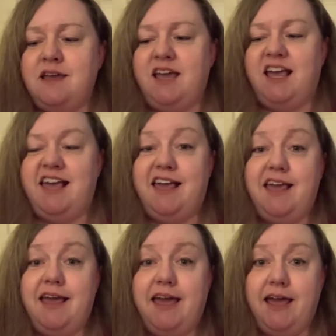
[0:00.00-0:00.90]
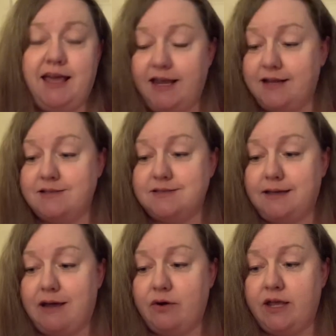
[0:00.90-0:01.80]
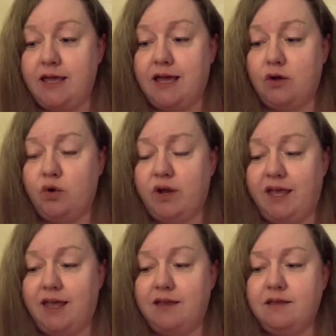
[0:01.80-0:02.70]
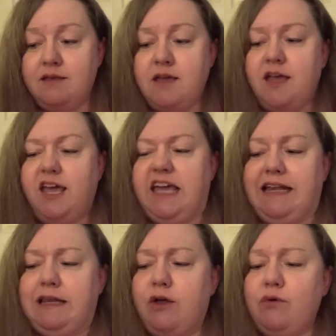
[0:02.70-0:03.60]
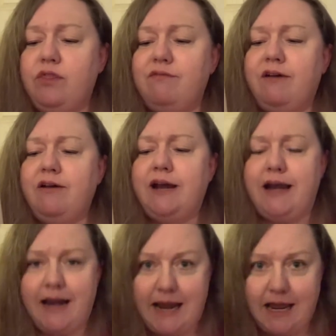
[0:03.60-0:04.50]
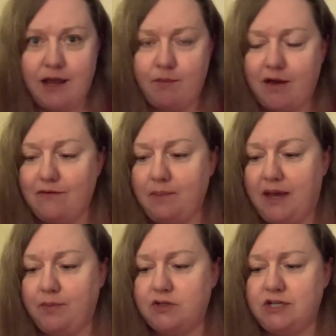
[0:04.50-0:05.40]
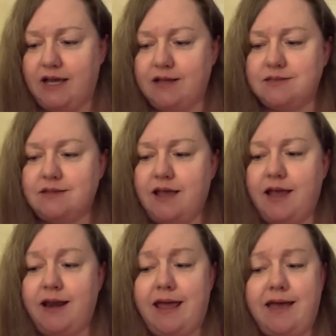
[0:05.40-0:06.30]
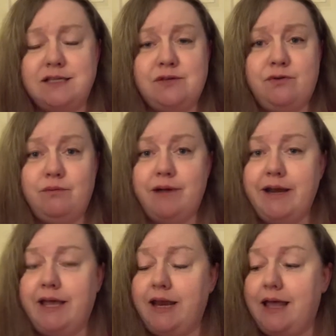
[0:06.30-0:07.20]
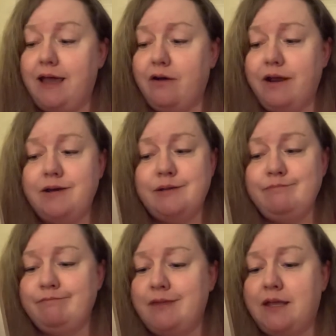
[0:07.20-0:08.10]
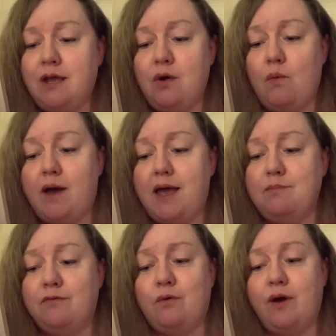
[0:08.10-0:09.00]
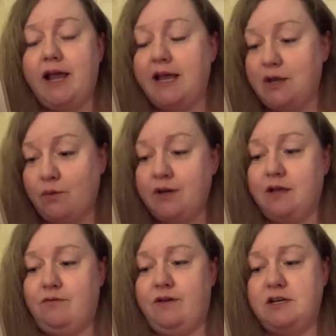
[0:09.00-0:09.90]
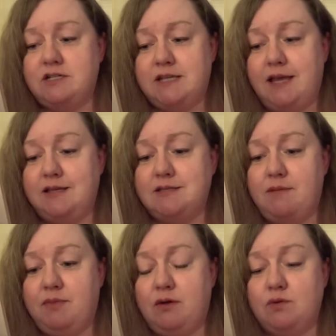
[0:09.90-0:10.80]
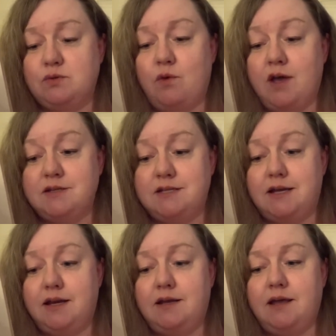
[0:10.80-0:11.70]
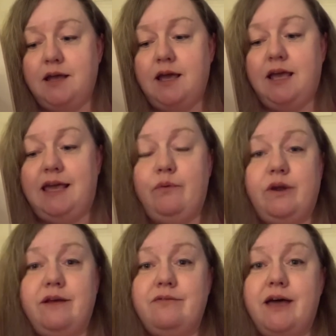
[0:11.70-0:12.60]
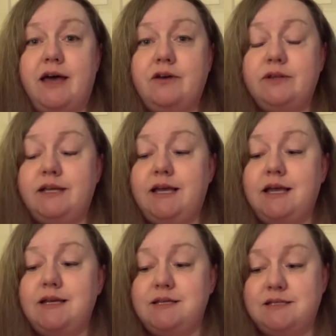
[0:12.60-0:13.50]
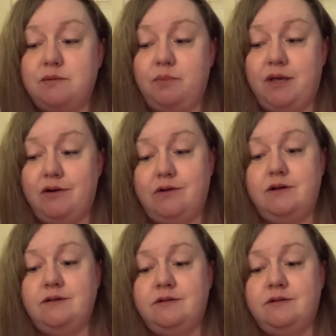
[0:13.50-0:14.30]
He hated scouting at cricket. He loathed the very name of a paper chase. And as for running an errand, why, before anyone could finish saying something was wanted, he would have utterly disappeared.